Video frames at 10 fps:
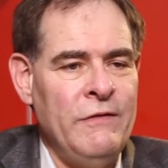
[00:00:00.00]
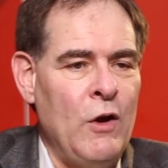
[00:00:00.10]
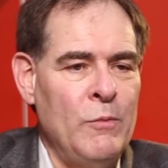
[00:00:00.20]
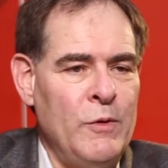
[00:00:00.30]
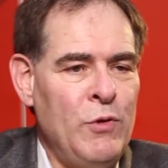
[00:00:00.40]

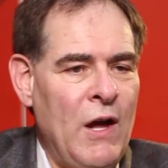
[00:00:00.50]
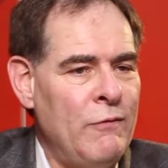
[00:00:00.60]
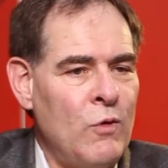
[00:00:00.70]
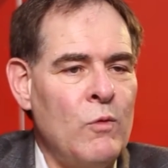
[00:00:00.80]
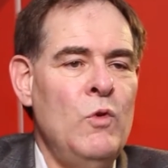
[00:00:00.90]
Development
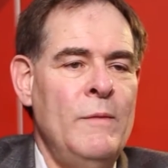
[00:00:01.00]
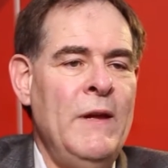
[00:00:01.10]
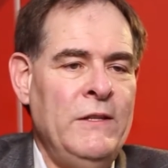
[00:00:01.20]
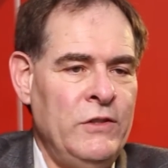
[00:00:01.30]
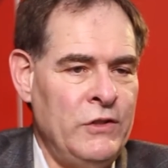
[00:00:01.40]
Platform, what
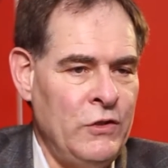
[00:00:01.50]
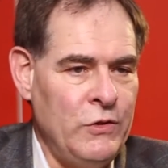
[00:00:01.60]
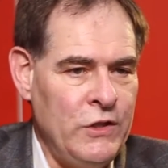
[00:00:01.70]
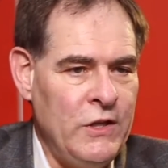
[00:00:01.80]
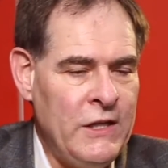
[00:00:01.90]
makes it so
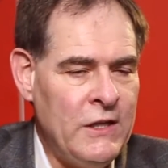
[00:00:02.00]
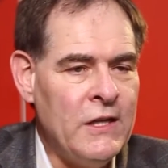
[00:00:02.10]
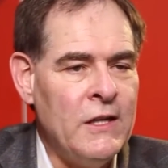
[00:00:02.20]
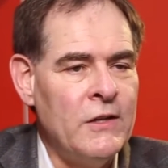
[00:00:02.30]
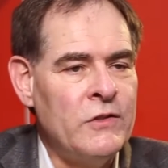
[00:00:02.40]
unique
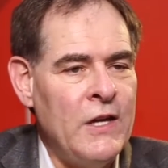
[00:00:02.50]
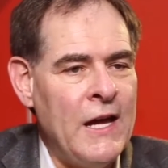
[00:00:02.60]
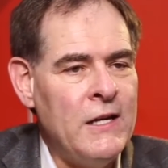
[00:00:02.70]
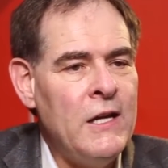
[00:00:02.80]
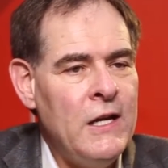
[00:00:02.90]
is
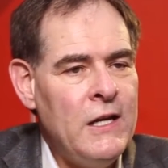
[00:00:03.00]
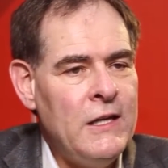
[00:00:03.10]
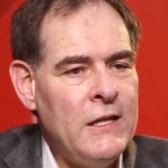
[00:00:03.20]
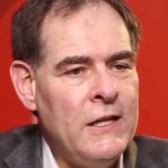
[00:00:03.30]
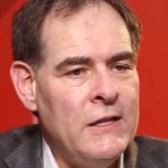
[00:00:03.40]
that
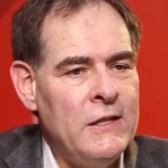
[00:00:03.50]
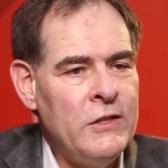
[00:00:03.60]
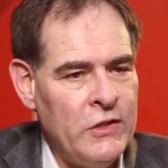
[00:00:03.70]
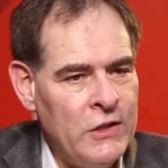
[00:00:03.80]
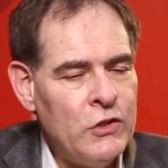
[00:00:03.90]
in
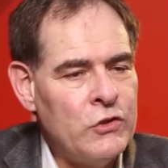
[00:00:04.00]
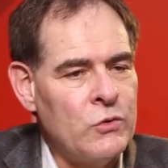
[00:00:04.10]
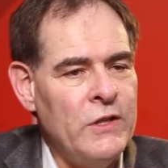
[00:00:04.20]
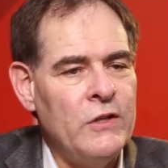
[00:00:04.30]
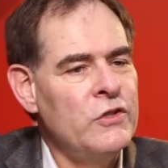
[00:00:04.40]
this
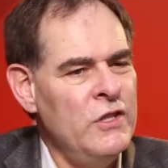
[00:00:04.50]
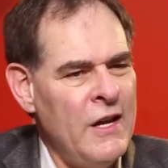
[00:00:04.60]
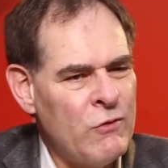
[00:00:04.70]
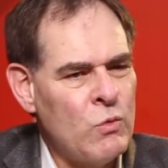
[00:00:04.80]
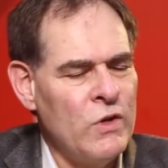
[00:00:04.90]
industry, there's
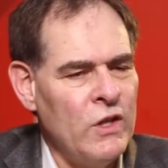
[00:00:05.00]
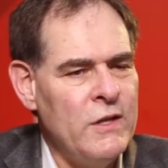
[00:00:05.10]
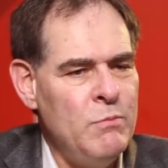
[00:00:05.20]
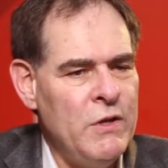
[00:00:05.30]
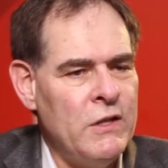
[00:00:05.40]
never
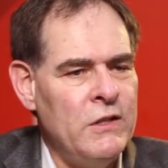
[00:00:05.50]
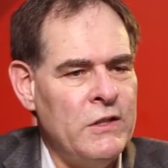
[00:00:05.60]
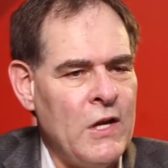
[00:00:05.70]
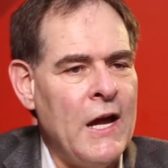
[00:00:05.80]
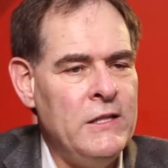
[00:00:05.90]
really been
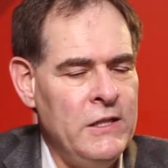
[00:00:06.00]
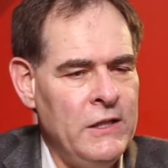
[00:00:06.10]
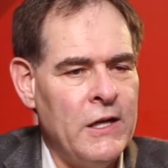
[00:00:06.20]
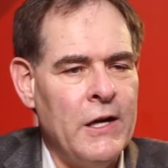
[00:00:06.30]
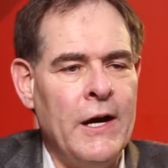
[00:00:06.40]
this
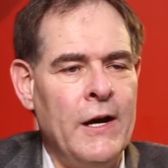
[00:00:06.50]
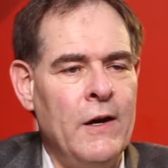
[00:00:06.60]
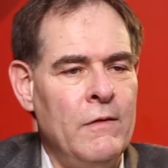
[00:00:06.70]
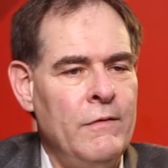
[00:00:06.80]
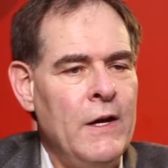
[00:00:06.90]
idea
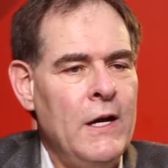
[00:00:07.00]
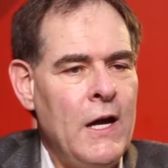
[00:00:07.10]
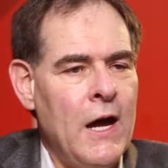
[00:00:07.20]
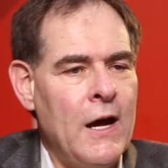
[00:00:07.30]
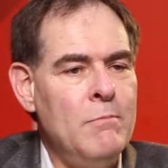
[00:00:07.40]
of
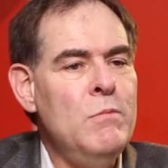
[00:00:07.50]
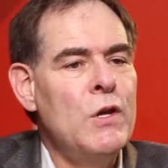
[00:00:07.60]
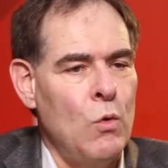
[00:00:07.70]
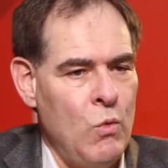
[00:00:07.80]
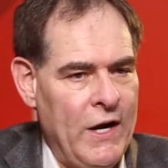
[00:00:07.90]

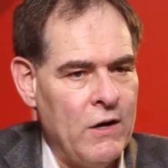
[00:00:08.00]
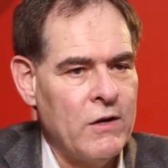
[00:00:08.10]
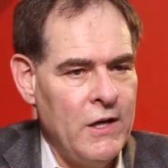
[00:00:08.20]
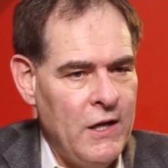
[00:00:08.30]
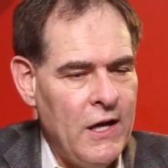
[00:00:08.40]
middleware,
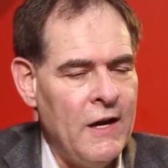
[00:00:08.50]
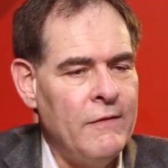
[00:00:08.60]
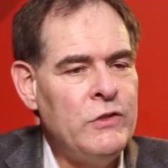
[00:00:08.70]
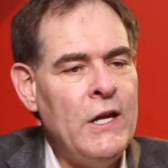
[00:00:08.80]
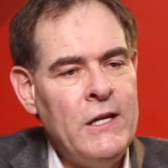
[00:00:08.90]

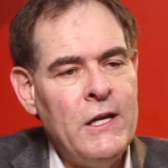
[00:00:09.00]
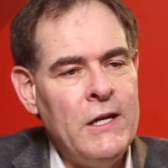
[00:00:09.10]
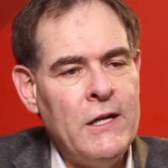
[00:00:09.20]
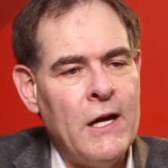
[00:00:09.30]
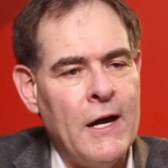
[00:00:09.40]
of
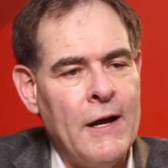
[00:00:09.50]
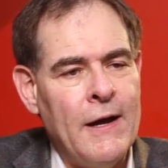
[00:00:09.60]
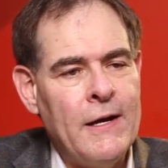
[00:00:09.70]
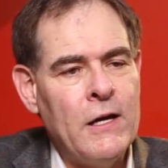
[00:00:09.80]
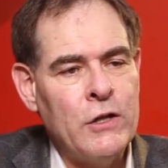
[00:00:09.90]
taking
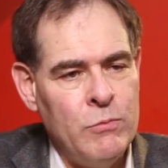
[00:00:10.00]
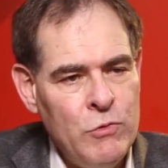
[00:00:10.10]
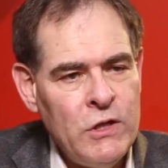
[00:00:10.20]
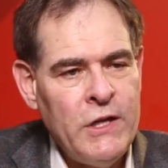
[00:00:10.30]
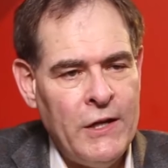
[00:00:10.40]
a
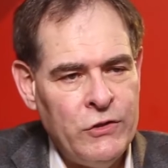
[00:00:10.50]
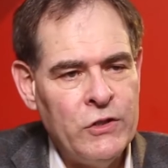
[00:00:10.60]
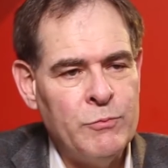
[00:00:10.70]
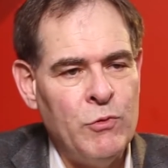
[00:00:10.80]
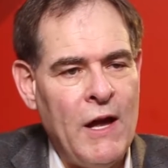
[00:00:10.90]

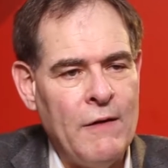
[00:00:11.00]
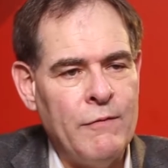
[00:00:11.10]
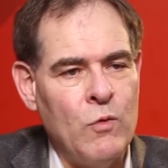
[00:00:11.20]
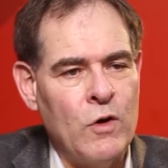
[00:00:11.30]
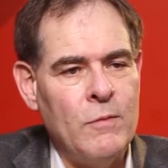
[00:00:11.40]
communications
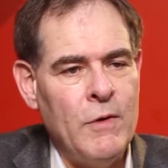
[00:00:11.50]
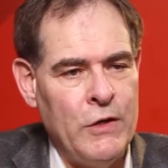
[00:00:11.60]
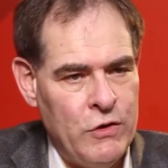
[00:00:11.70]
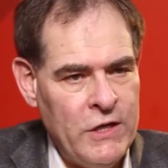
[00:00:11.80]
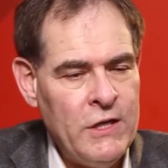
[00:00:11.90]
platform
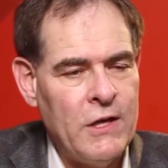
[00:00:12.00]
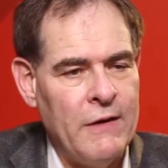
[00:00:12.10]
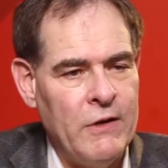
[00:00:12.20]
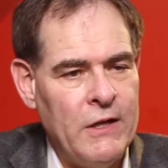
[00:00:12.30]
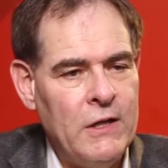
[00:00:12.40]
underneath
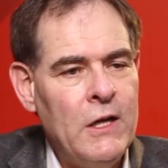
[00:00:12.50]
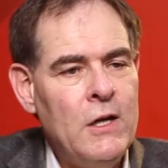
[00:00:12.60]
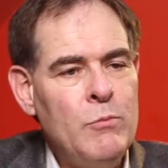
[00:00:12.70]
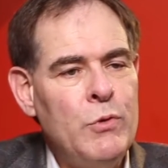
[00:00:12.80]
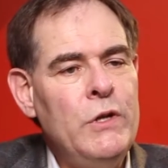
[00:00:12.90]
of it,
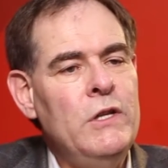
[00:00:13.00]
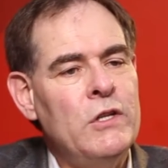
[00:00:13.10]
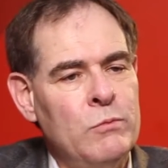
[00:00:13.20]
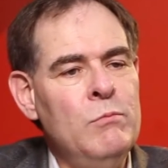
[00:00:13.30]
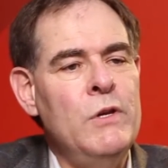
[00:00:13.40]
putting
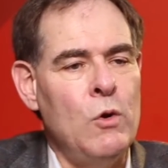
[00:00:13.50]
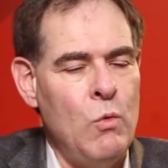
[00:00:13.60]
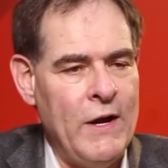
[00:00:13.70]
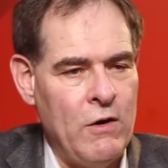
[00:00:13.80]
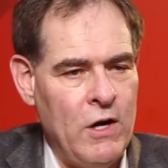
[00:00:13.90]
this
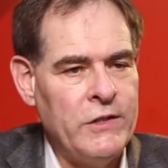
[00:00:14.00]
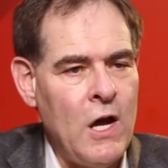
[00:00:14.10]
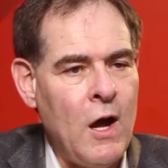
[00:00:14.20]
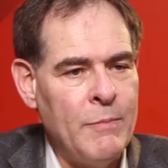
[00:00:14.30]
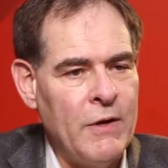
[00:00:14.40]
middleware on
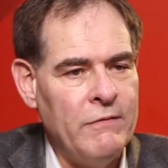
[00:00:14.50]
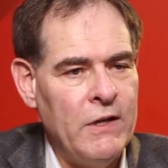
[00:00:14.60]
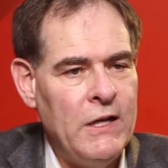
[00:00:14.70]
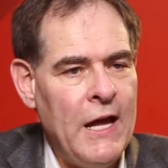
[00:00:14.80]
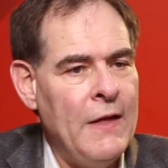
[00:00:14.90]
top of
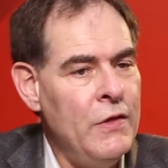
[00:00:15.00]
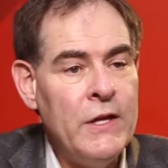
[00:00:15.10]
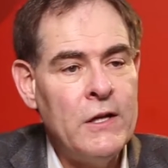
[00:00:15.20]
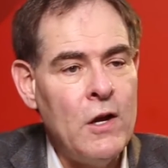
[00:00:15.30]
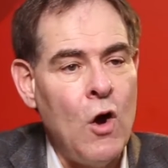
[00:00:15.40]
it, and
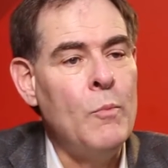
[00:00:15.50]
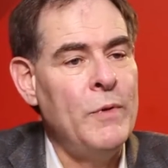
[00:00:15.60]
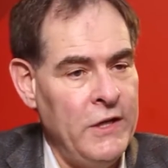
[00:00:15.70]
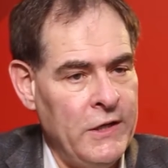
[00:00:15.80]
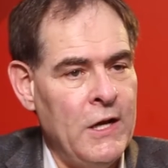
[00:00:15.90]
then
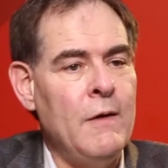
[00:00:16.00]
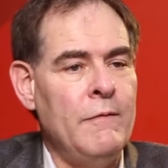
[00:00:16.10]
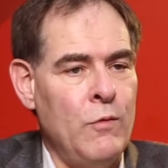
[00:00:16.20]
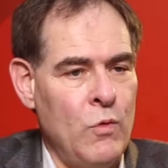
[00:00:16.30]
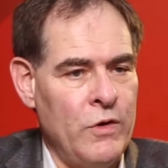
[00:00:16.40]
opening it up
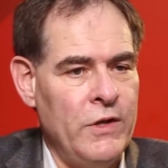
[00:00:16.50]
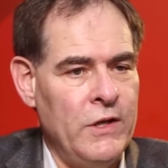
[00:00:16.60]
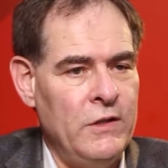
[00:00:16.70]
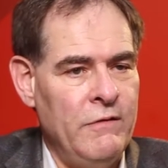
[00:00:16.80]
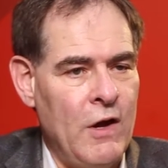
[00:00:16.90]
for
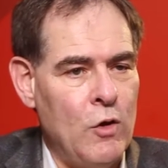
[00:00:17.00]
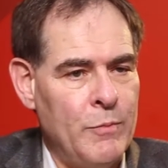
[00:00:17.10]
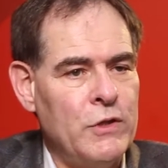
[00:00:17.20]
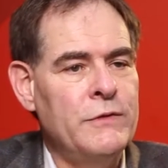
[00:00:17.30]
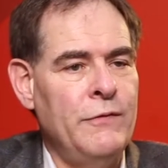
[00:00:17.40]
the
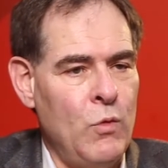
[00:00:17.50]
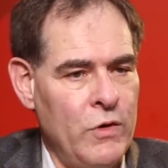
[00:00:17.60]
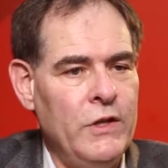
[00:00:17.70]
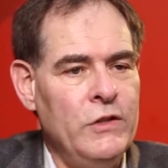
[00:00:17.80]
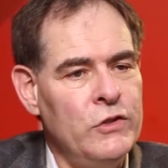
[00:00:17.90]
developers
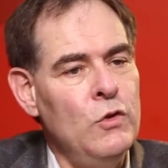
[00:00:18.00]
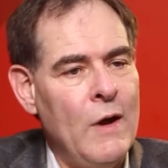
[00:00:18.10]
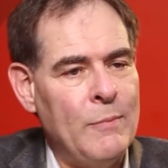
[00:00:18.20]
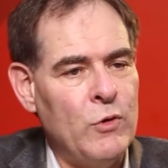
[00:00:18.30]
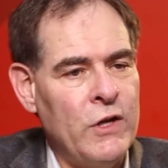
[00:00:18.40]
for these new
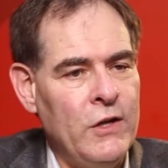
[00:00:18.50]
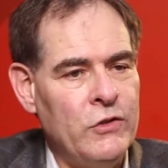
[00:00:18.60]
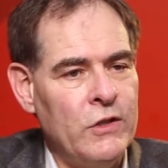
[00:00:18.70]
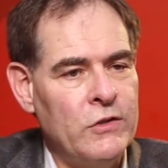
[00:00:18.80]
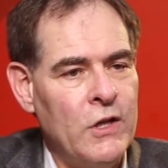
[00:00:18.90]

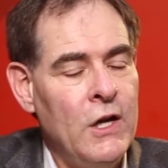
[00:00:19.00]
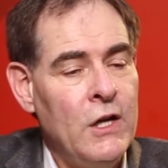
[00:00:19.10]
applications.